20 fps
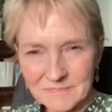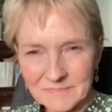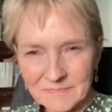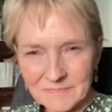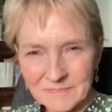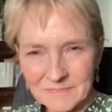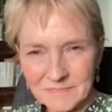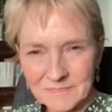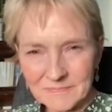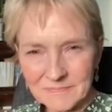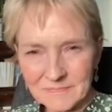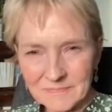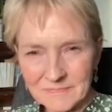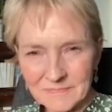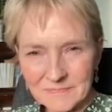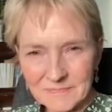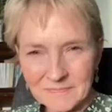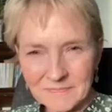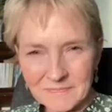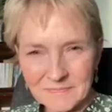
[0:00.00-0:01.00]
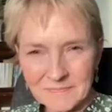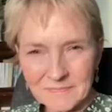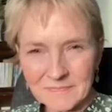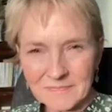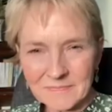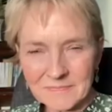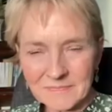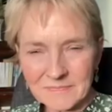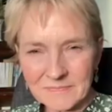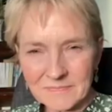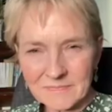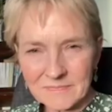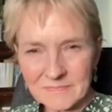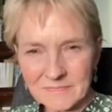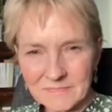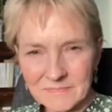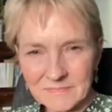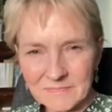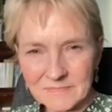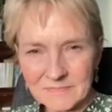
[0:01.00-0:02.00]

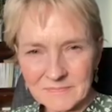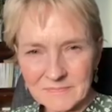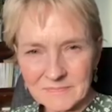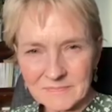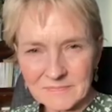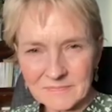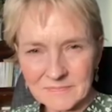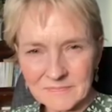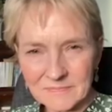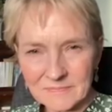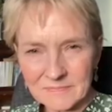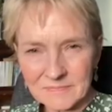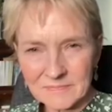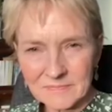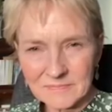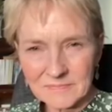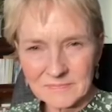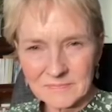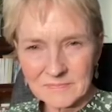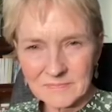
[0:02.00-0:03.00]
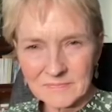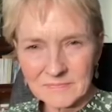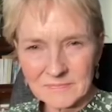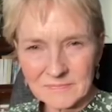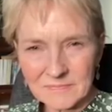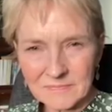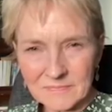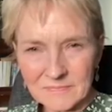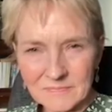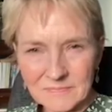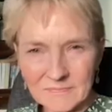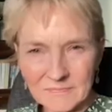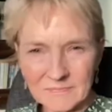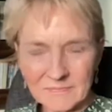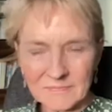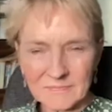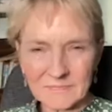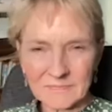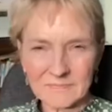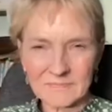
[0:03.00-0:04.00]

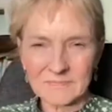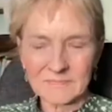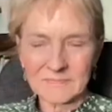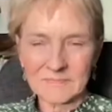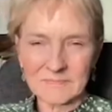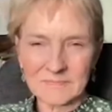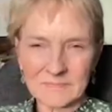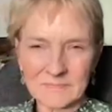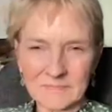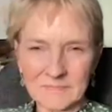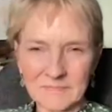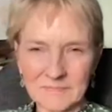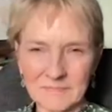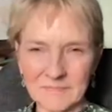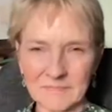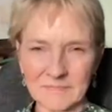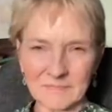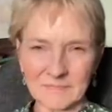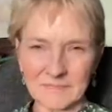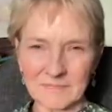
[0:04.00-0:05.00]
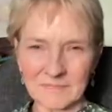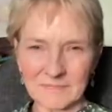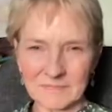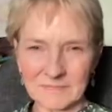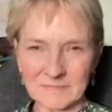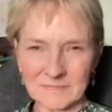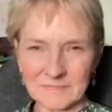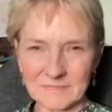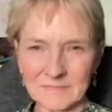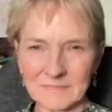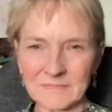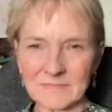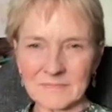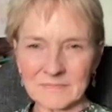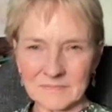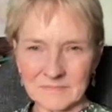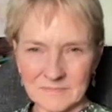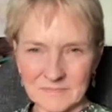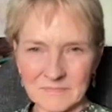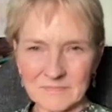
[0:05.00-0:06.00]

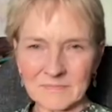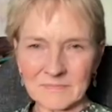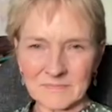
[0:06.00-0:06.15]
[no speech]